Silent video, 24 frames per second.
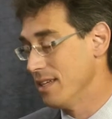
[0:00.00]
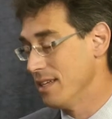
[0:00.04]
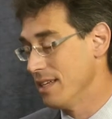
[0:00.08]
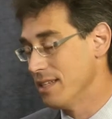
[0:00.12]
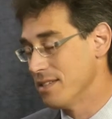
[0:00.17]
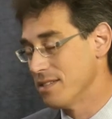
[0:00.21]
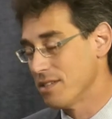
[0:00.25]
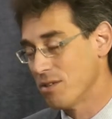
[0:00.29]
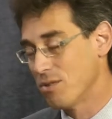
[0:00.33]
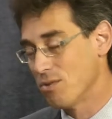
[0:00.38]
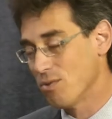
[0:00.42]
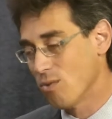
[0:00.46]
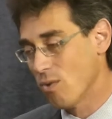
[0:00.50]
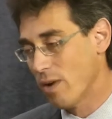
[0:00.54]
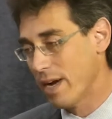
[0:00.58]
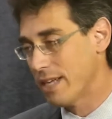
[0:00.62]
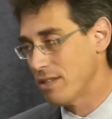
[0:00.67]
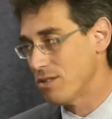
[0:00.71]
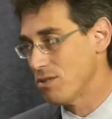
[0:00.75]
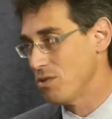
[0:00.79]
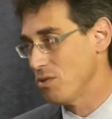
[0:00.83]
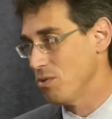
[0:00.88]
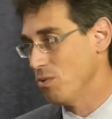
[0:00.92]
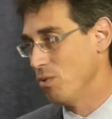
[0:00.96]
It's a
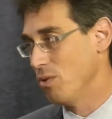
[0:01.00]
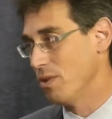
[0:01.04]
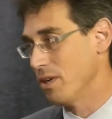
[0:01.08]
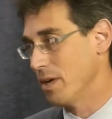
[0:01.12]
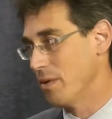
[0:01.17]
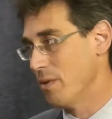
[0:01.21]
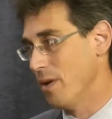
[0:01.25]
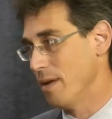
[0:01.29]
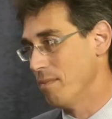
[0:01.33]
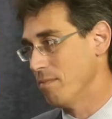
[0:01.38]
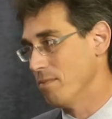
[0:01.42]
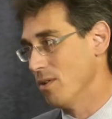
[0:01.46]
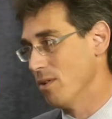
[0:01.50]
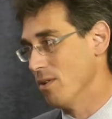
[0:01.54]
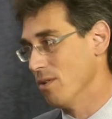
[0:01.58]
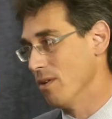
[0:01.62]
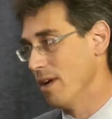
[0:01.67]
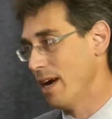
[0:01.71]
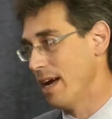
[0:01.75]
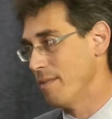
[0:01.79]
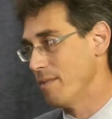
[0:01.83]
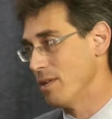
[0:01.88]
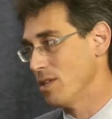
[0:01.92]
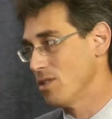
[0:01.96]
great school and a great
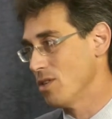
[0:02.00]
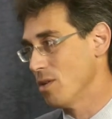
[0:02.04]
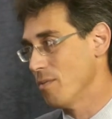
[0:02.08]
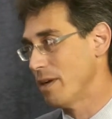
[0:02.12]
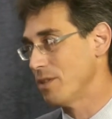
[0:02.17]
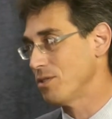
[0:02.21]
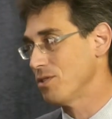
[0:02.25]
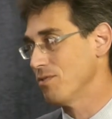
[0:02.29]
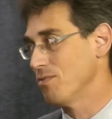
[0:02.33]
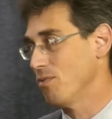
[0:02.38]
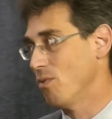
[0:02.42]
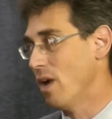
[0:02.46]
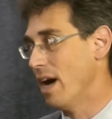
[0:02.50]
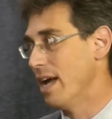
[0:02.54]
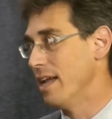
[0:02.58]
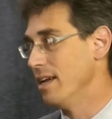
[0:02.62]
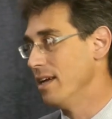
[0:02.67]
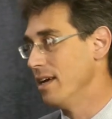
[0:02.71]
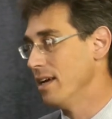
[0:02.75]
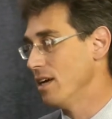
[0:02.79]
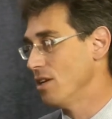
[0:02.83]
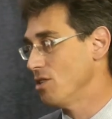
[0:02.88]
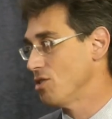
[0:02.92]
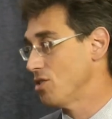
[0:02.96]
program, and so much of what
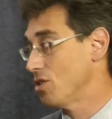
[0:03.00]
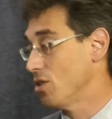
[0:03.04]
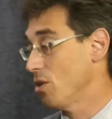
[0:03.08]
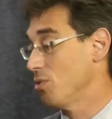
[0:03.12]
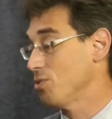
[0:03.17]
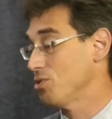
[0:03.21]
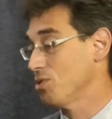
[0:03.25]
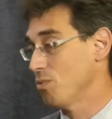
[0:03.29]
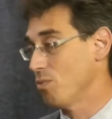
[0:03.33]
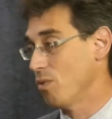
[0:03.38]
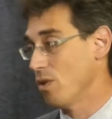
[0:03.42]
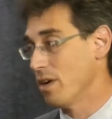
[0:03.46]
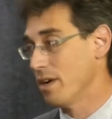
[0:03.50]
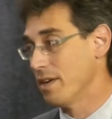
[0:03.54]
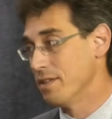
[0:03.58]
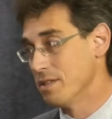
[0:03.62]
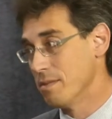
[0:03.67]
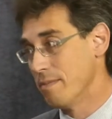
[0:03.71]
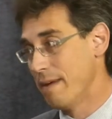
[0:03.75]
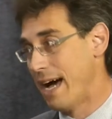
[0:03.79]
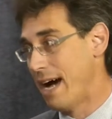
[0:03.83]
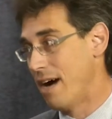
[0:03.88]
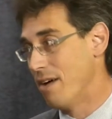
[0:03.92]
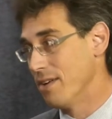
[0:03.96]
social work is
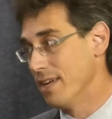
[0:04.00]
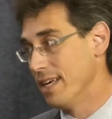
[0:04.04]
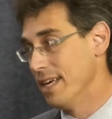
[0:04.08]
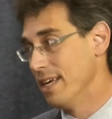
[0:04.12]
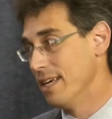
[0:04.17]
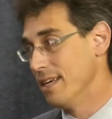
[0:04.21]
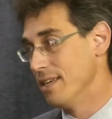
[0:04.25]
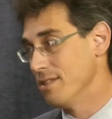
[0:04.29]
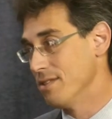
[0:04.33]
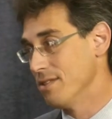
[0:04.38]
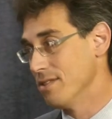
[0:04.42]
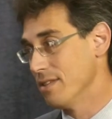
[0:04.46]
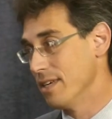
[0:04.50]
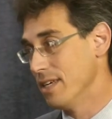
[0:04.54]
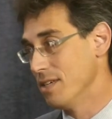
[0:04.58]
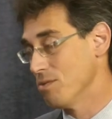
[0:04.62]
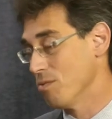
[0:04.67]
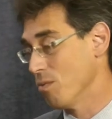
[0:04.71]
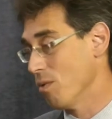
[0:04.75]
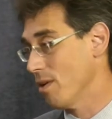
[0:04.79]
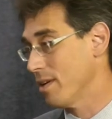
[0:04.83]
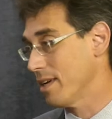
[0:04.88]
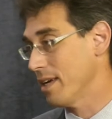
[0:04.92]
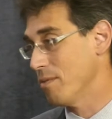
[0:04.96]
about is
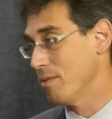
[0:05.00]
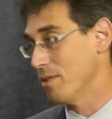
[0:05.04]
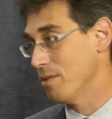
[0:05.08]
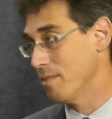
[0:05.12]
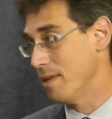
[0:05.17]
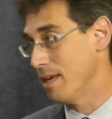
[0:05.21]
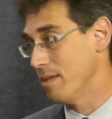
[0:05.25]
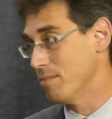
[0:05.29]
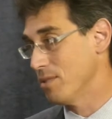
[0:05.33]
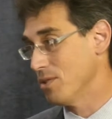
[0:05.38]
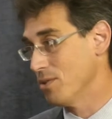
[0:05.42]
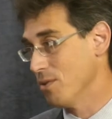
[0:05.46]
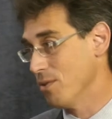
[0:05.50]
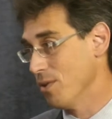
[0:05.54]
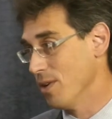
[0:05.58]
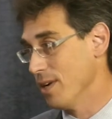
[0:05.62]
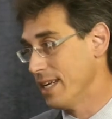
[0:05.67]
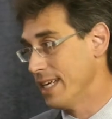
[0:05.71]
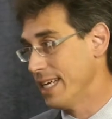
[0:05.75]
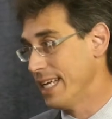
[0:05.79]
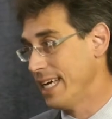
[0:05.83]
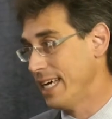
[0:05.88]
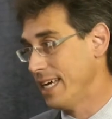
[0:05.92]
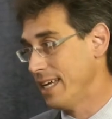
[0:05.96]
working with people who are
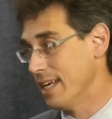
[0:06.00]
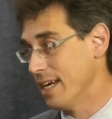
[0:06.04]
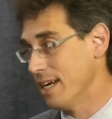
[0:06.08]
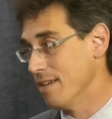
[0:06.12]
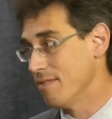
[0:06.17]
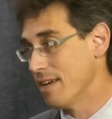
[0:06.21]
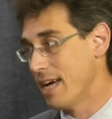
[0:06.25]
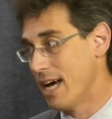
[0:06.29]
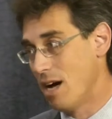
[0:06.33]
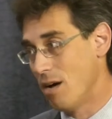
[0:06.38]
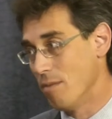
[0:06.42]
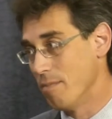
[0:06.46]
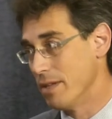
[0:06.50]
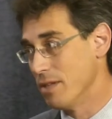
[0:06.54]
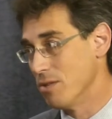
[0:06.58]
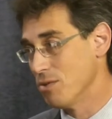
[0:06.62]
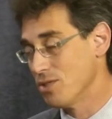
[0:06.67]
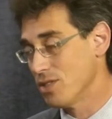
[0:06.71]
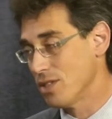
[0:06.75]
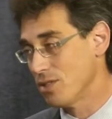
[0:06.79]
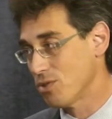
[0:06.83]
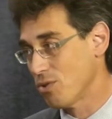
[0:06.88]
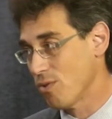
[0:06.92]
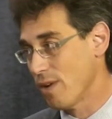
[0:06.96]
in need of help, and there's
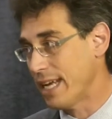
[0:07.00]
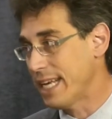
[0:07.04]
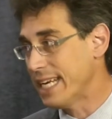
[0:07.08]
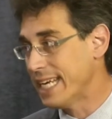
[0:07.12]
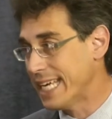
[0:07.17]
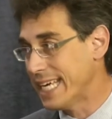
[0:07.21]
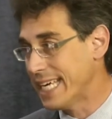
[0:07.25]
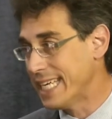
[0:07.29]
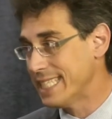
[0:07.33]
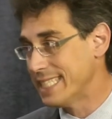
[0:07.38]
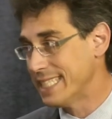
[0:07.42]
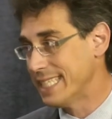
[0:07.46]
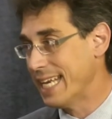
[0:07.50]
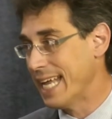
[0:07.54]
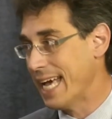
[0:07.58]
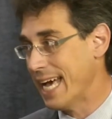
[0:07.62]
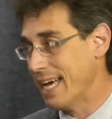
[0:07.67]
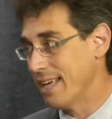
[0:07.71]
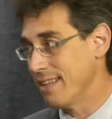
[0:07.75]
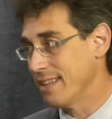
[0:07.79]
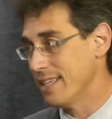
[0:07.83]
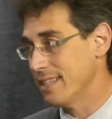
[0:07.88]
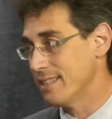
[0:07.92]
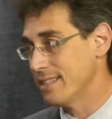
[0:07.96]
such great need
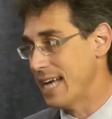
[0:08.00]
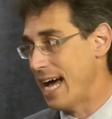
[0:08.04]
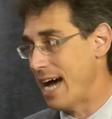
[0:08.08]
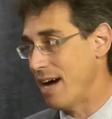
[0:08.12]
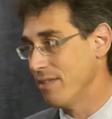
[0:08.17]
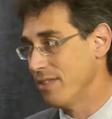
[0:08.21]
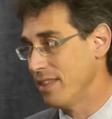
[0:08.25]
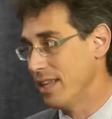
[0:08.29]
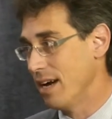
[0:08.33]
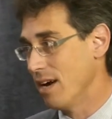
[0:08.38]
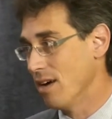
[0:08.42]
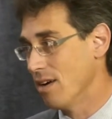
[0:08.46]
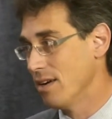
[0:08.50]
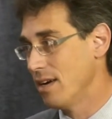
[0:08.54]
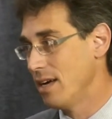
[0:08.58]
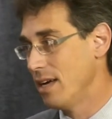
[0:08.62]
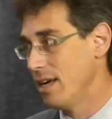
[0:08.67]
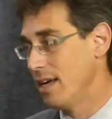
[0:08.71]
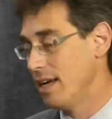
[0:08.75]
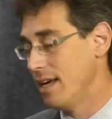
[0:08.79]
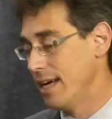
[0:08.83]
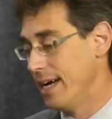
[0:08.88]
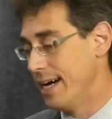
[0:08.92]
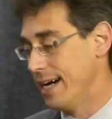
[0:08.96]
today that's out there.
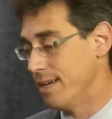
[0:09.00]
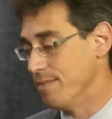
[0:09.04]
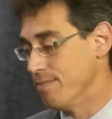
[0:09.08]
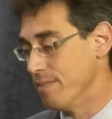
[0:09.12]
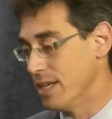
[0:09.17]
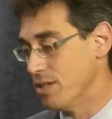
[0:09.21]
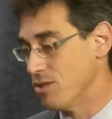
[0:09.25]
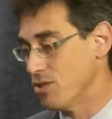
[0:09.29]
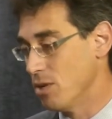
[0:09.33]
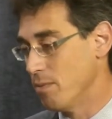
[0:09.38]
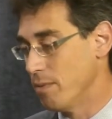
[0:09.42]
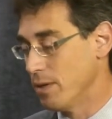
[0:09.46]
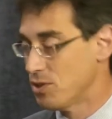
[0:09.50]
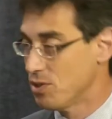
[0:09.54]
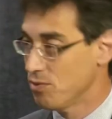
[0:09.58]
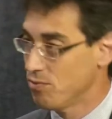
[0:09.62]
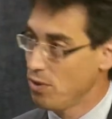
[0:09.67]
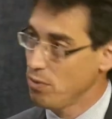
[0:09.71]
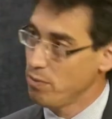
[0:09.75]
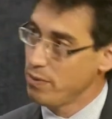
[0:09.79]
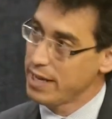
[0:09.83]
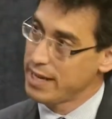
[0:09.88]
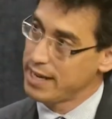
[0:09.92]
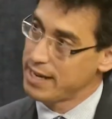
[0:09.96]
And so much of
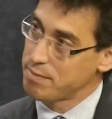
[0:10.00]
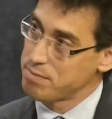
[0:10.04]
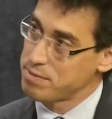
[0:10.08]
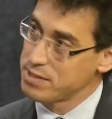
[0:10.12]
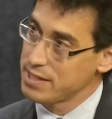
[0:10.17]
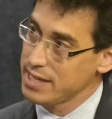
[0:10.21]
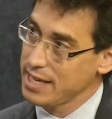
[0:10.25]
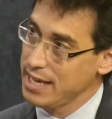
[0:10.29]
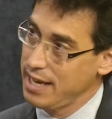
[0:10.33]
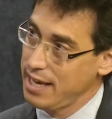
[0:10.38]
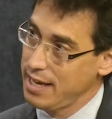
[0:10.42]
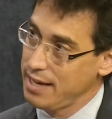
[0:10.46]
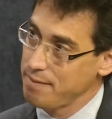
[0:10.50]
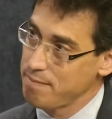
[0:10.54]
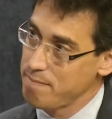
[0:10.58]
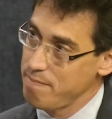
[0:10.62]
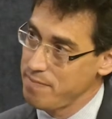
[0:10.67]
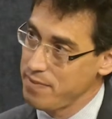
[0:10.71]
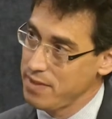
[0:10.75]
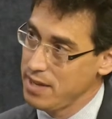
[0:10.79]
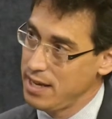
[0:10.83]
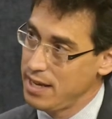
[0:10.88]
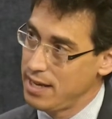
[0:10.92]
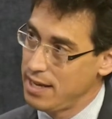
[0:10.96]
what we end up seeing
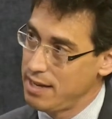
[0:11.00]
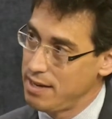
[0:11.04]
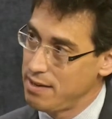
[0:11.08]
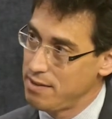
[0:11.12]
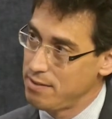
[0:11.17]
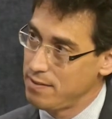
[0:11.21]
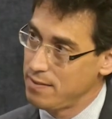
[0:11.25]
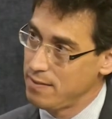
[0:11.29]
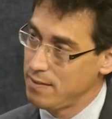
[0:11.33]
in